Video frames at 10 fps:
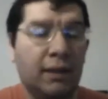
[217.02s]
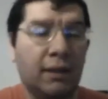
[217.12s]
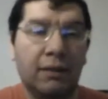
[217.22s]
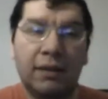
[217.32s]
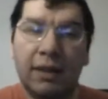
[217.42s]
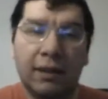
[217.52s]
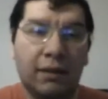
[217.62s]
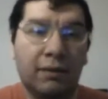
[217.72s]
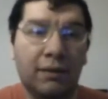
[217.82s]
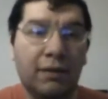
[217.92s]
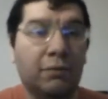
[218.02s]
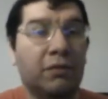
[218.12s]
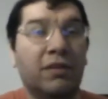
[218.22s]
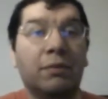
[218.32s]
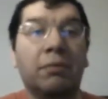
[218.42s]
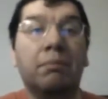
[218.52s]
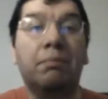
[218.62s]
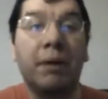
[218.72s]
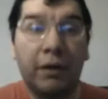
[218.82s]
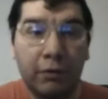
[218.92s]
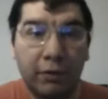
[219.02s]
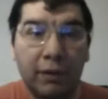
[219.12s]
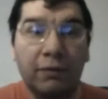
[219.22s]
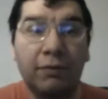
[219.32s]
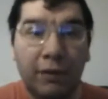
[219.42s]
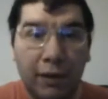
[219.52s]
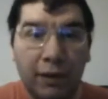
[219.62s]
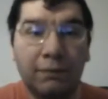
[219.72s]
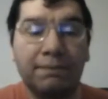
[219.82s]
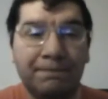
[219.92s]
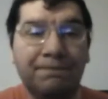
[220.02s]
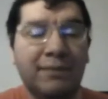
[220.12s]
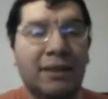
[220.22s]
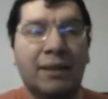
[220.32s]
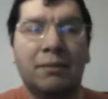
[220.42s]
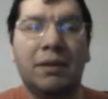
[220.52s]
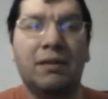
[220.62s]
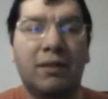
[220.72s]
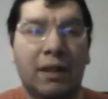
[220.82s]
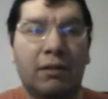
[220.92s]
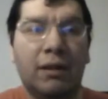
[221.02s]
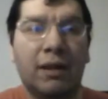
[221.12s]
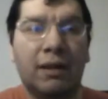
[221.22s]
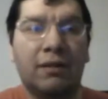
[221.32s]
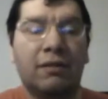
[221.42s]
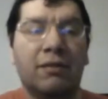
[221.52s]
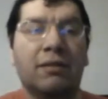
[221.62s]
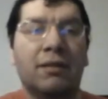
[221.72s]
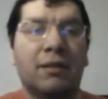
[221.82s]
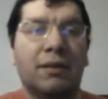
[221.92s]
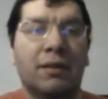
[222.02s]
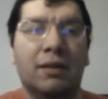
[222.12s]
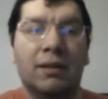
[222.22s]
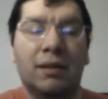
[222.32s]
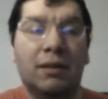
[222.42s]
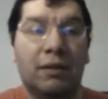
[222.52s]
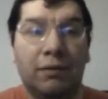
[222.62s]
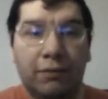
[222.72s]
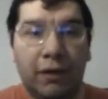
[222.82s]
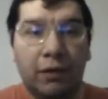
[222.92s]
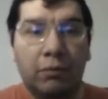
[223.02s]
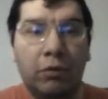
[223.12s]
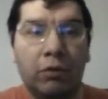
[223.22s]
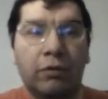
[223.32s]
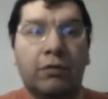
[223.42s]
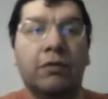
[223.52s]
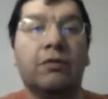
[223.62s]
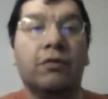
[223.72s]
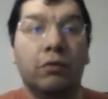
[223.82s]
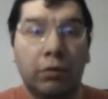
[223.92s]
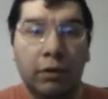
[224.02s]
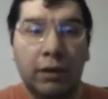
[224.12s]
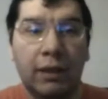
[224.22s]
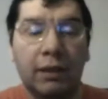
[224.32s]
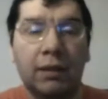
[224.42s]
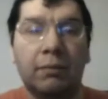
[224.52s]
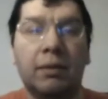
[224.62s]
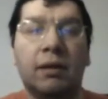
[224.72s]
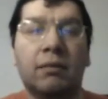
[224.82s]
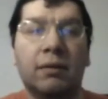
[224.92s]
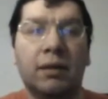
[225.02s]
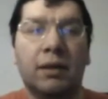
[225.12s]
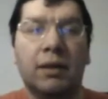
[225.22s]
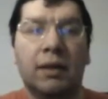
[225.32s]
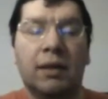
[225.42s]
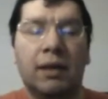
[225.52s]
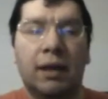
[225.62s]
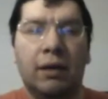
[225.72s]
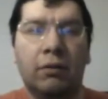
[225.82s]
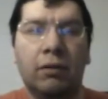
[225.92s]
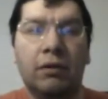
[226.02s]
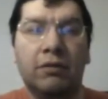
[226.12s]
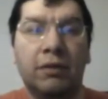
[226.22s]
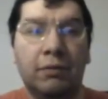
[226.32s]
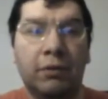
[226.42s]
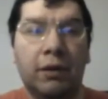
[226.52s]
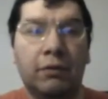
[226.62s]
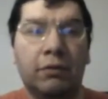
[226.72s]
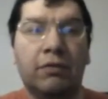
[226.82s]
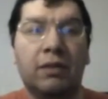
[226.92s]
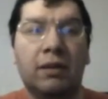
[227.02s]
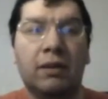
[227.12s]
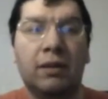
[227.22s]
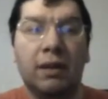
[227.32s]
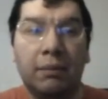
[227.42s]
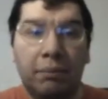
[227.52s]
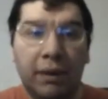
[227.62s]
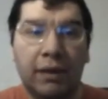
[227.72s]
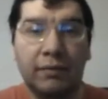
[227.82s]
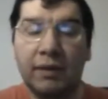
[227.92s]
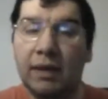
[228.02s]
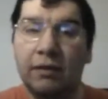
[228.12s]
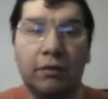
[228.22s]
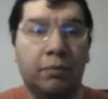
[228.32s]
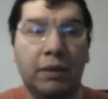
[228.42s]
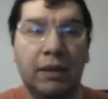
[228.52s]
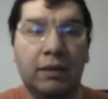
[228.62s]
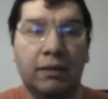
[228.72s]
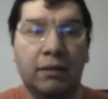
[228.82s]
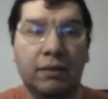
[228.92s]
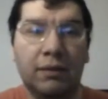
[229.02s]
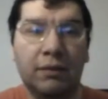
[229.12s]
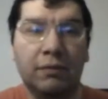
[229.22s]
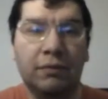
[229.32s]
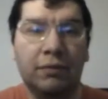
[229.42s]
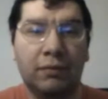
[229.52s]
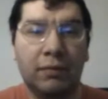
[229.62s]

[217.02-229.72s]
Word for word: And yeah, this was even better than I thought. Because now it has, they, they follow more to the story about how uh, Steve Rogers got back after being you know,